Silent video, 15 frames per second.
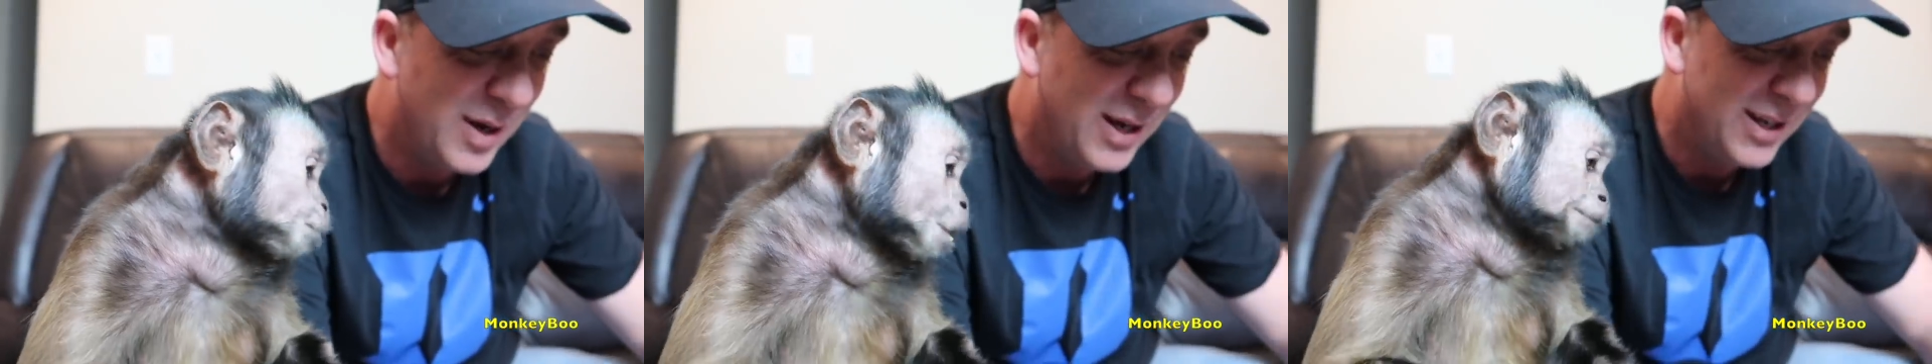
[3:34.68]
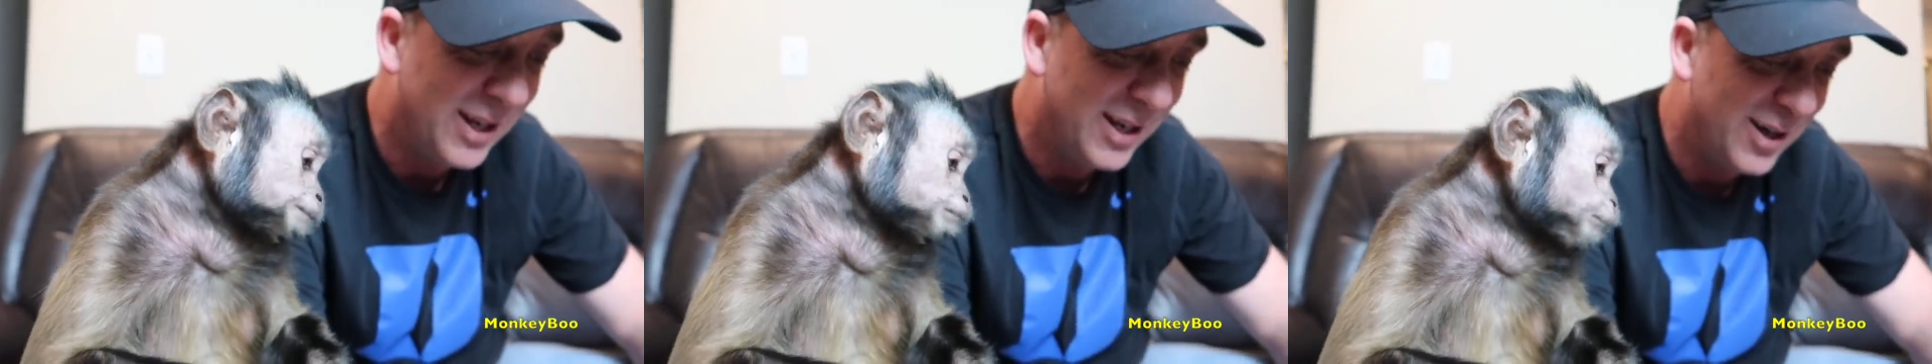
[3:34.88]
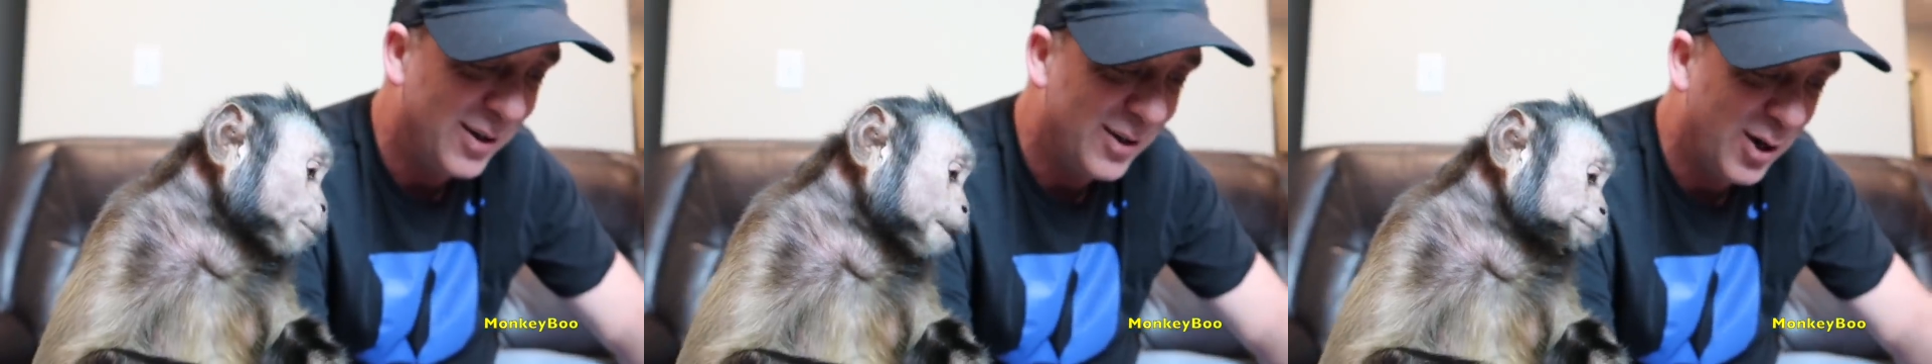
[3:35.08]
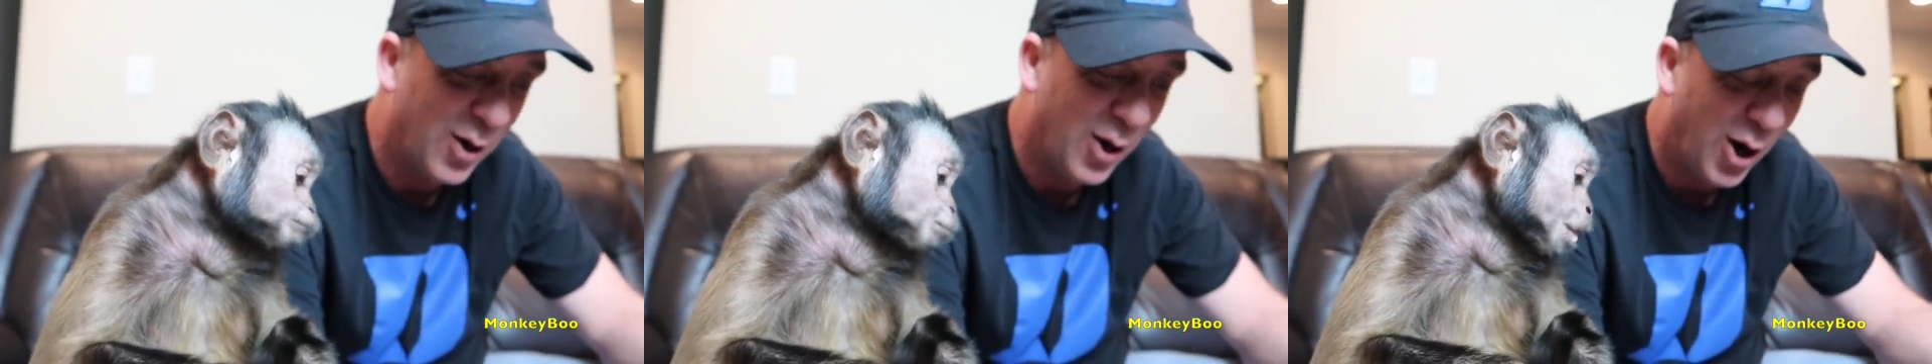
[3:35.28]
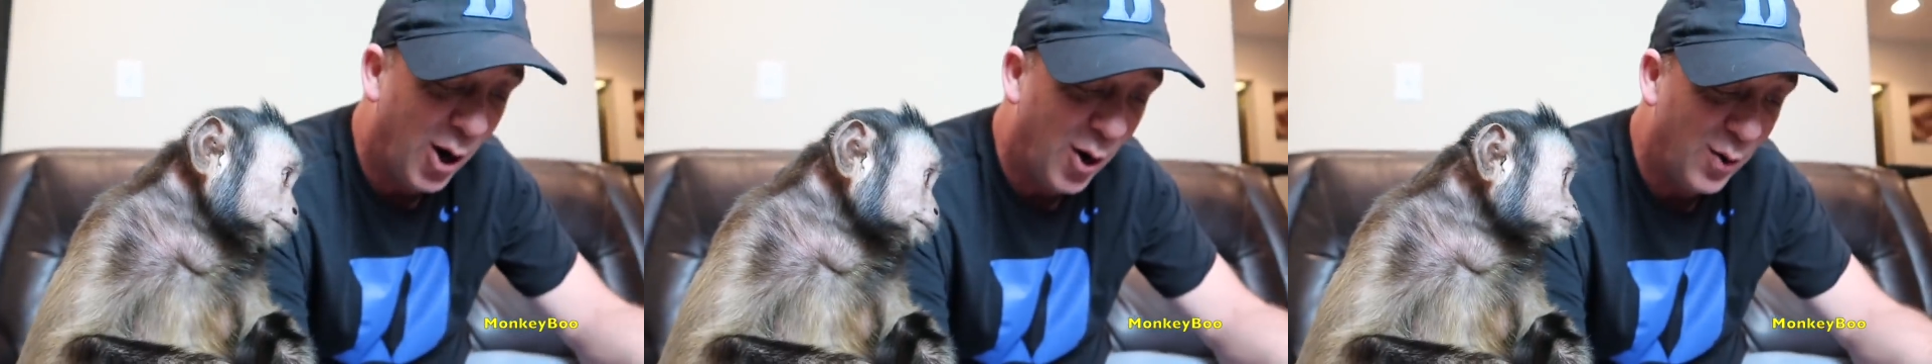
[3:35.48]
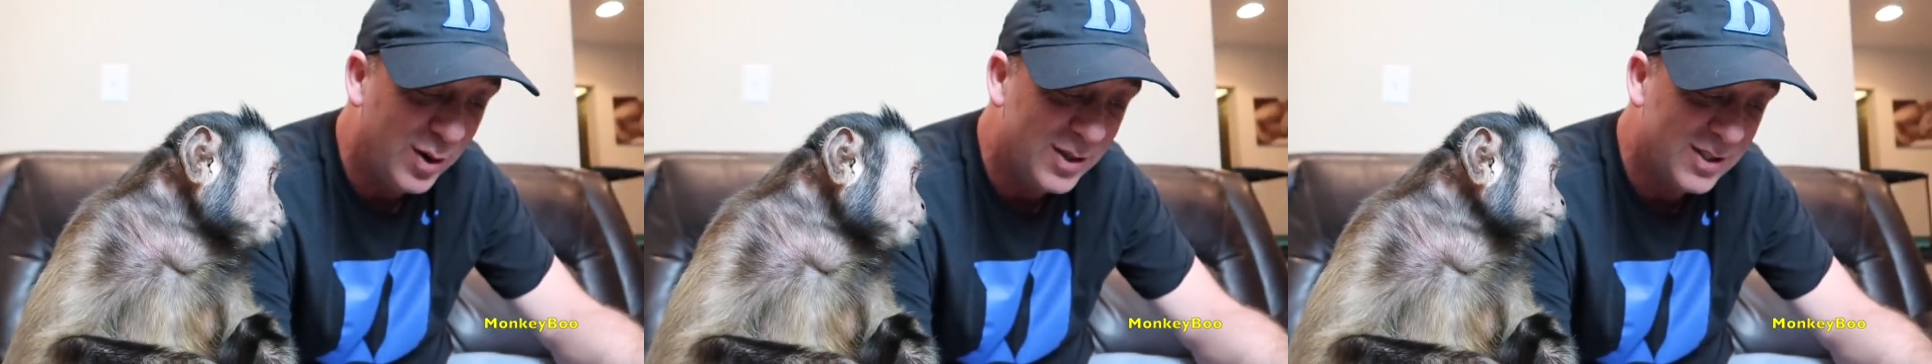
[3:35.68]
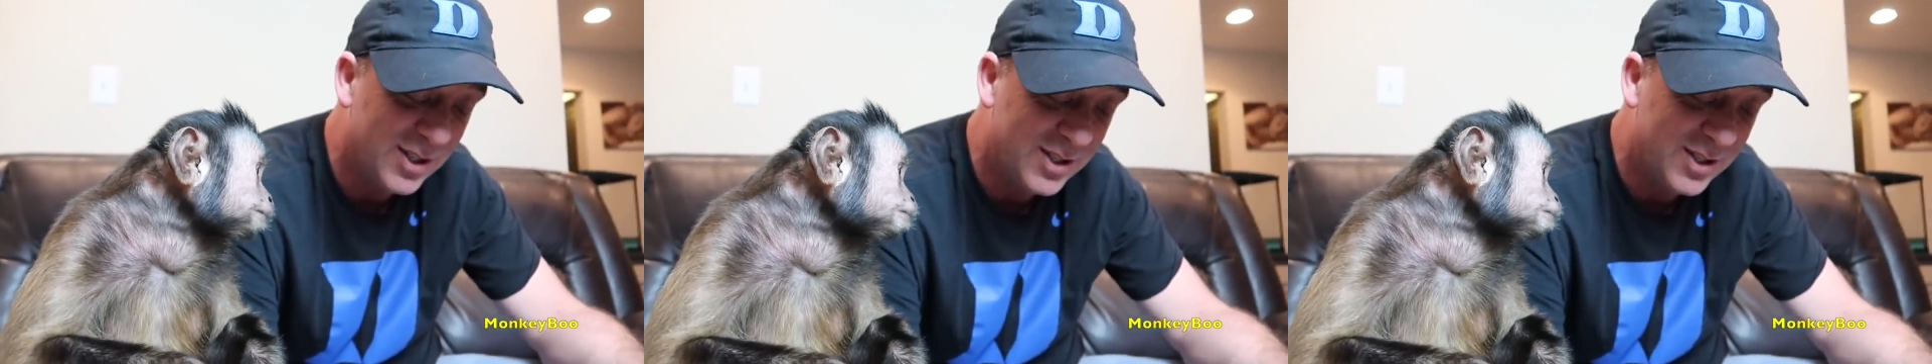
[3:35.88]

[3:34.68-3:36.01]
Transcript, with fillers: make it in there. They're always